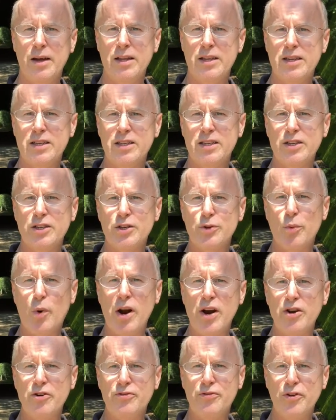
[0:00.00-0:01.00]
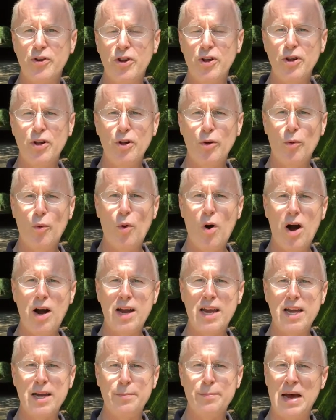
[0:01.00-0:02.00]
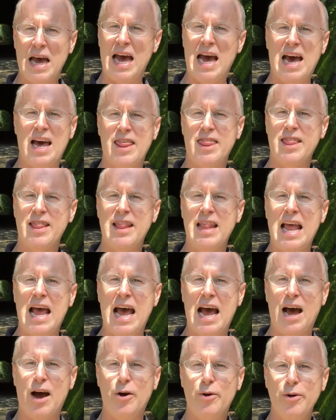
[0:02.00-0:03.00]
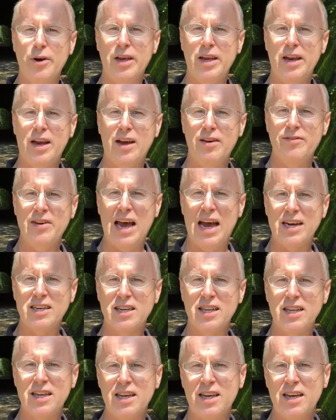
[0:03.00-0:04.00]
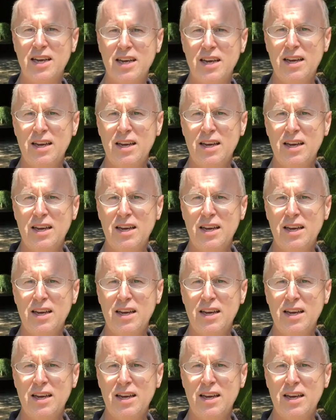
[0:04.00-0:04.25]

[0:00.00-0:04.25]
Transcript: It's this wonderful walking path now, and I've actually